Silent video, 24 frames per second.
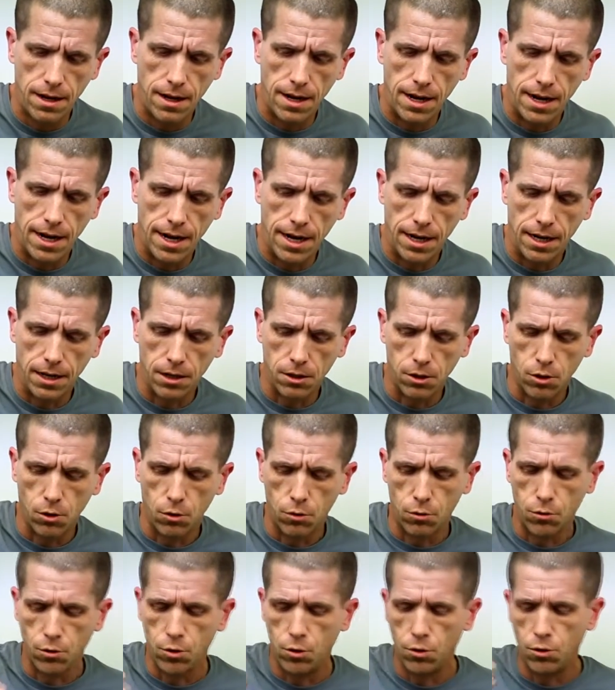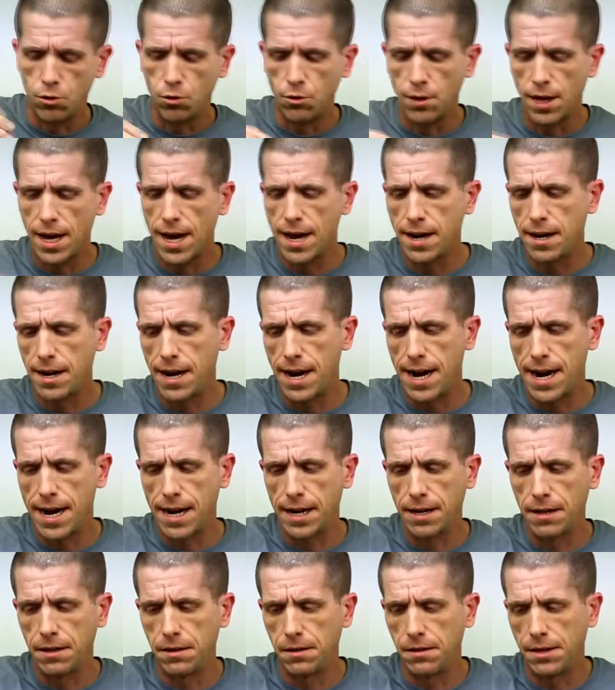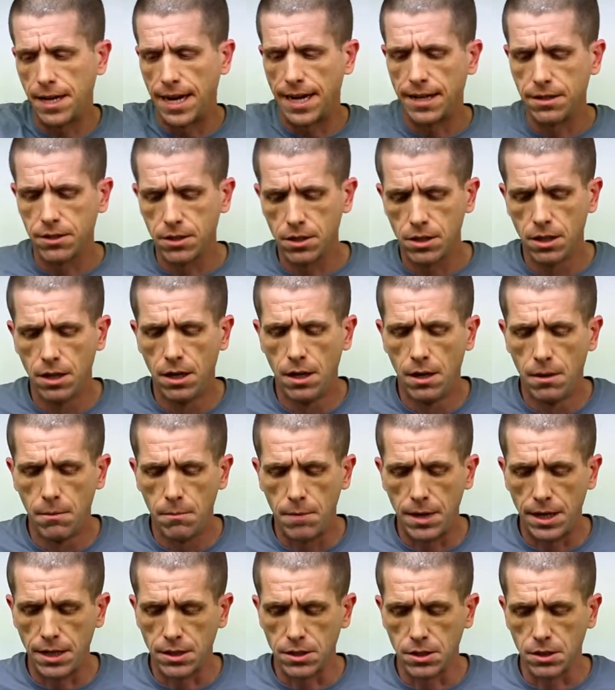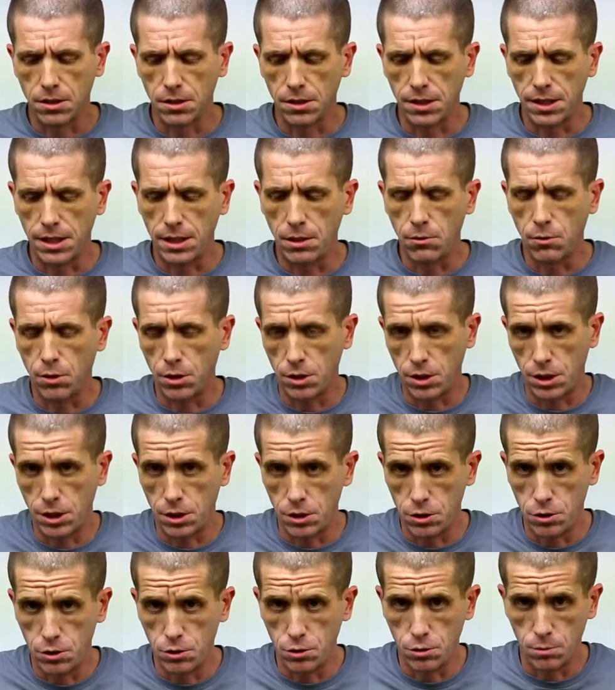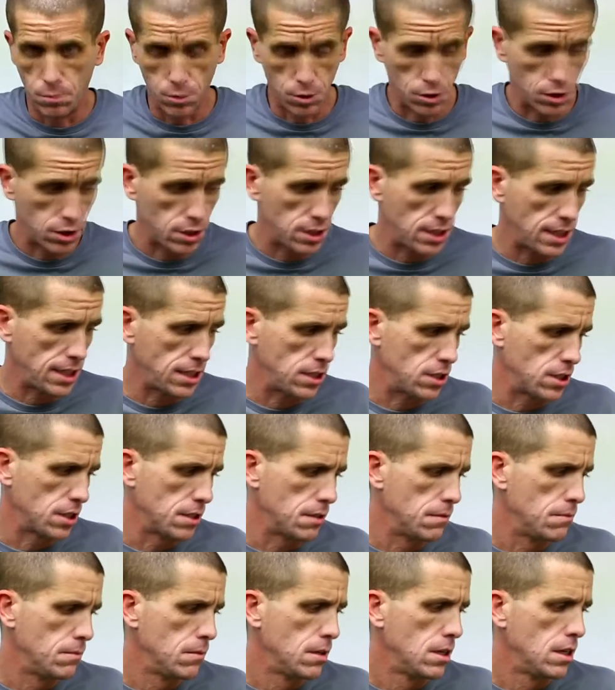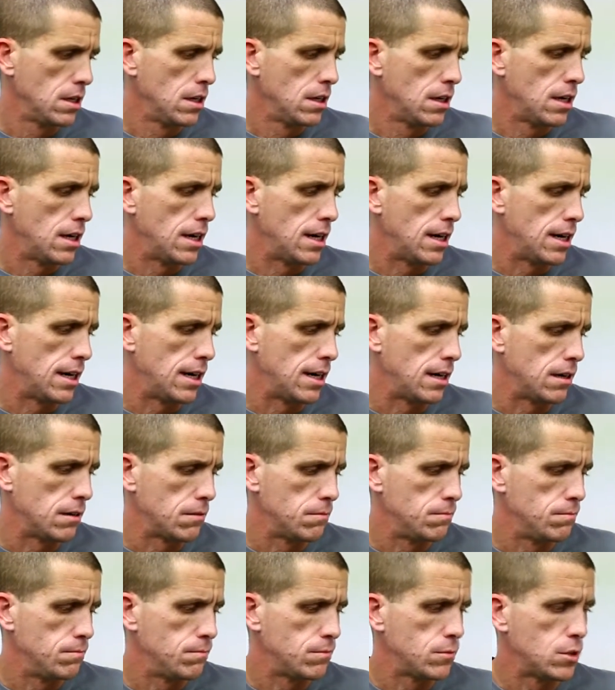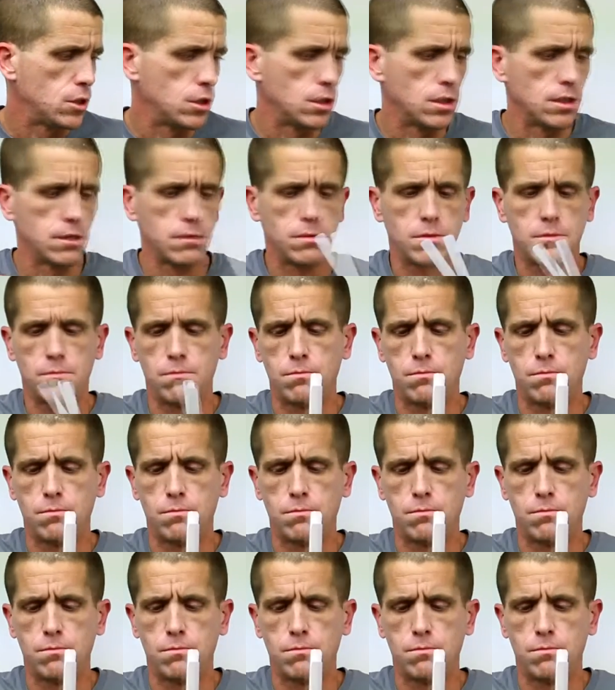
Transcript: And go through and do that, and that's basically what you need to do to put the seeds in, to